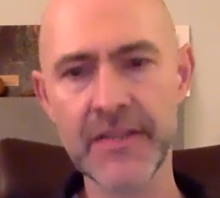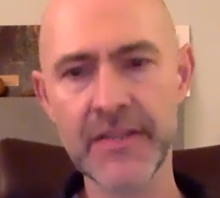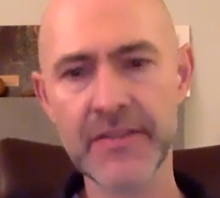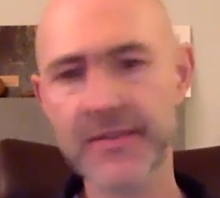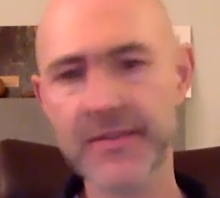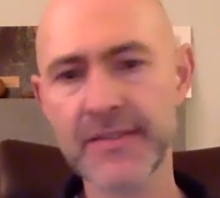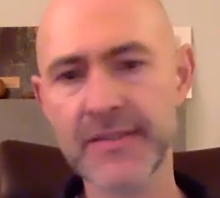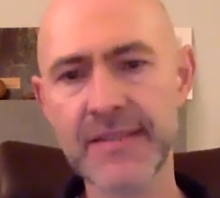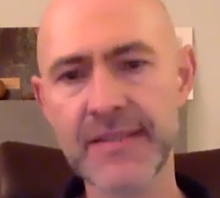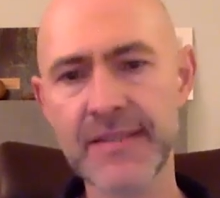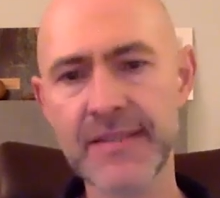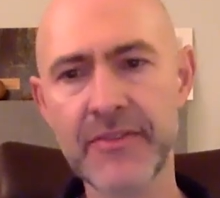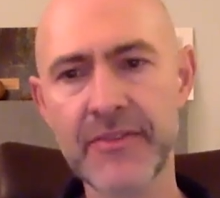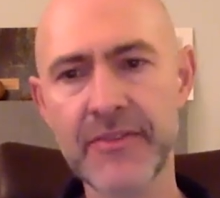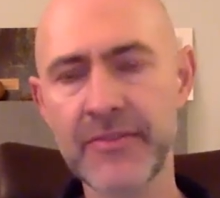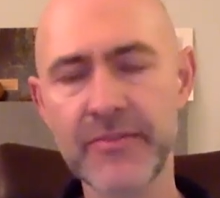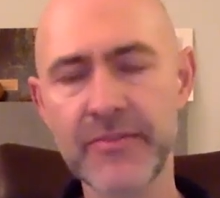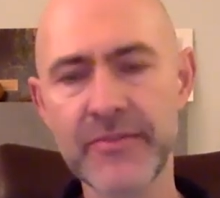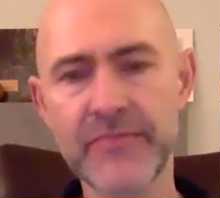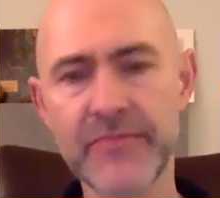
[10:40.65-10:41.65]
just the sound
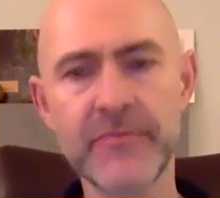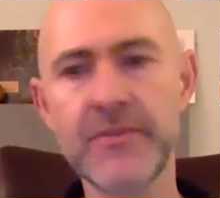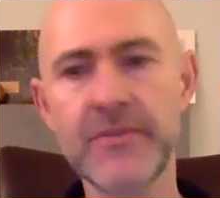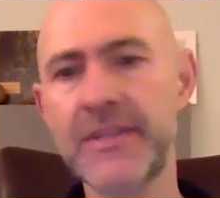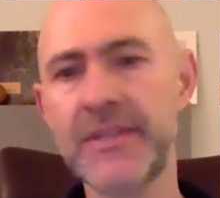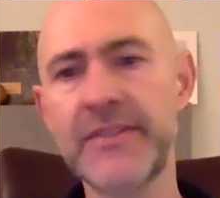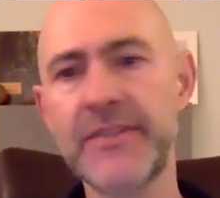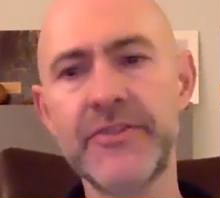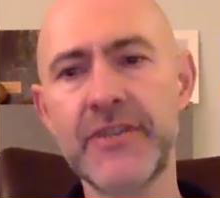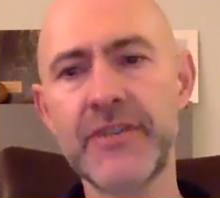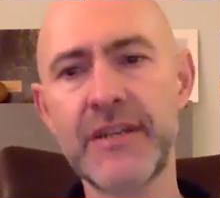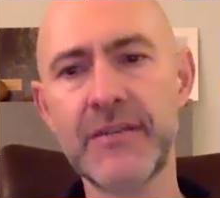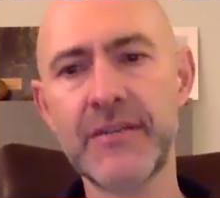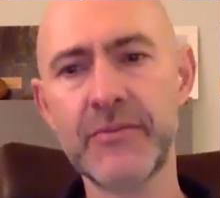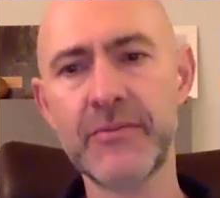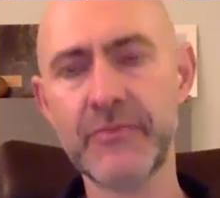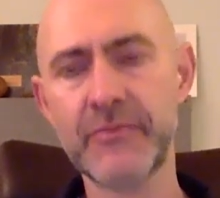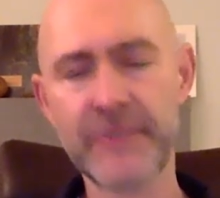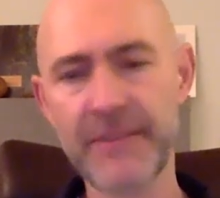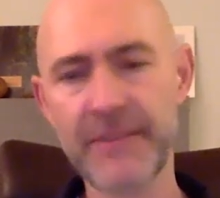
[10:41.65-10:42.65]
of them just really
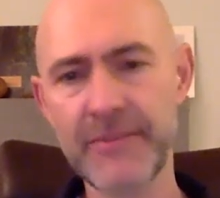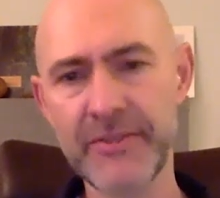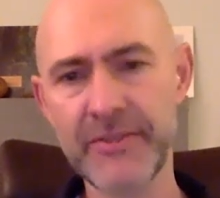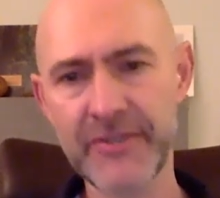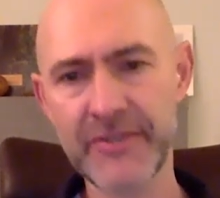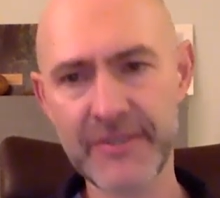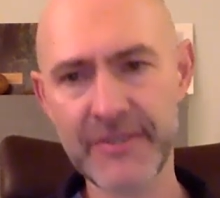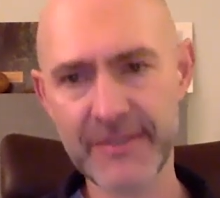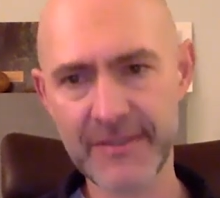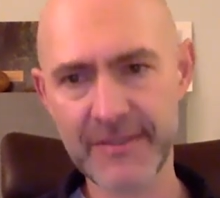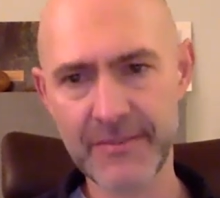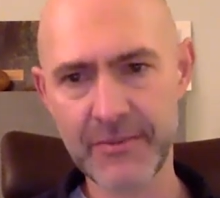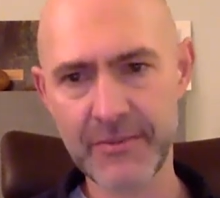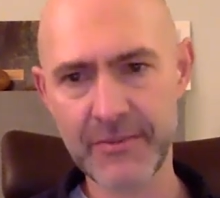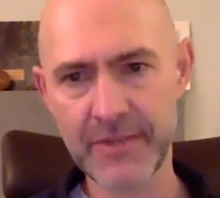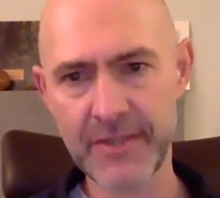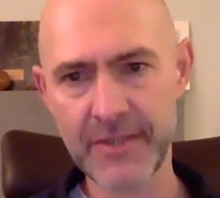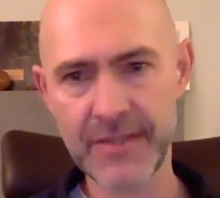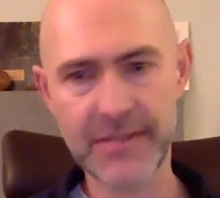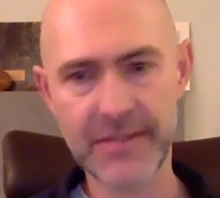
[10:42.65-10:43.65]
gelled with the images and the
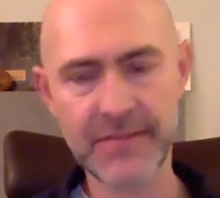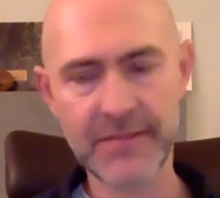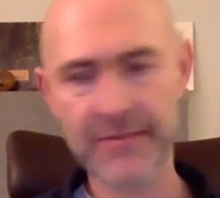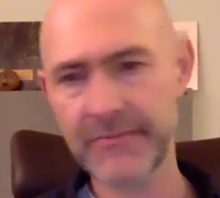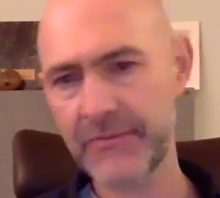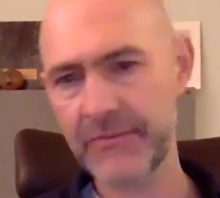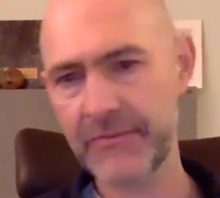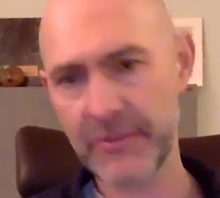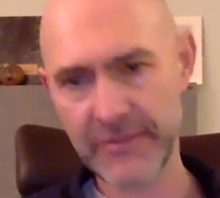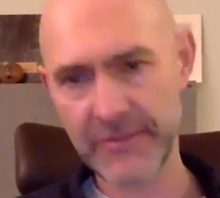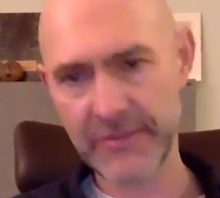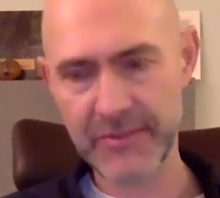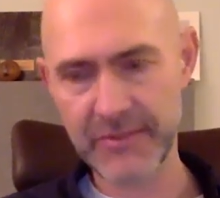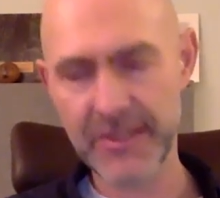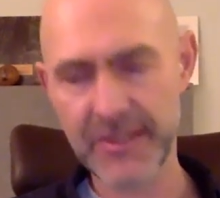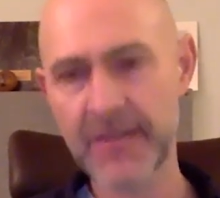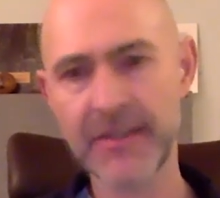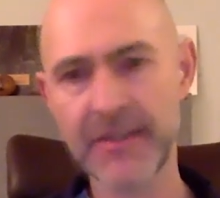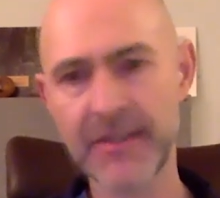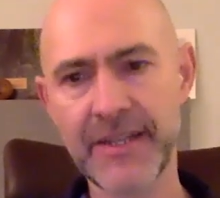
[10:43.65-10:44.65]
way Fonzie
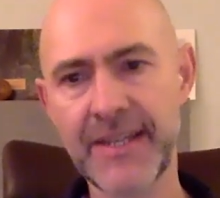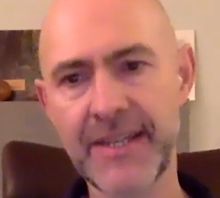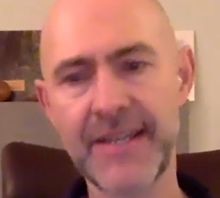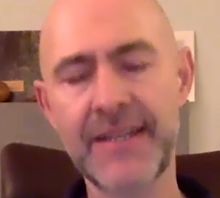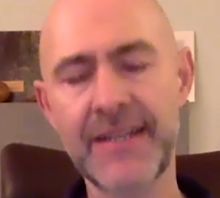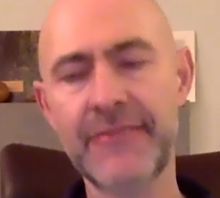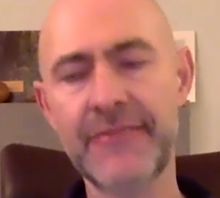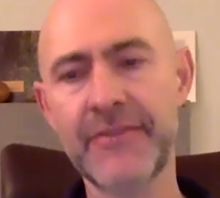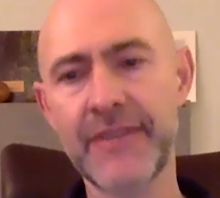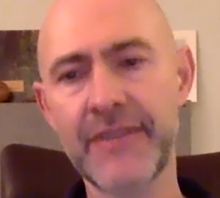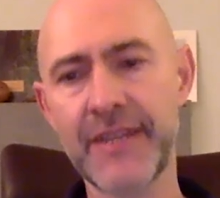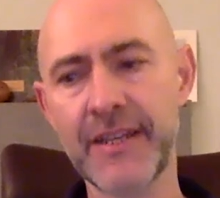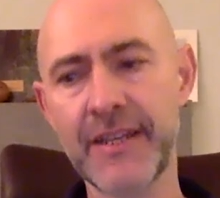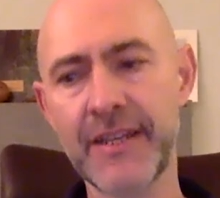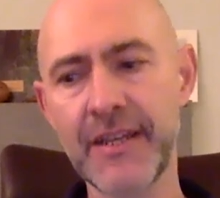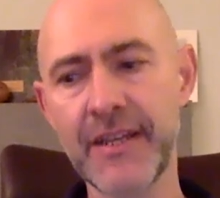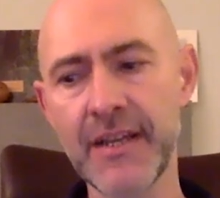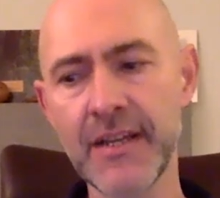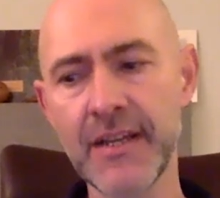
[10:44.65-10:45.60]
was cutting it and everything.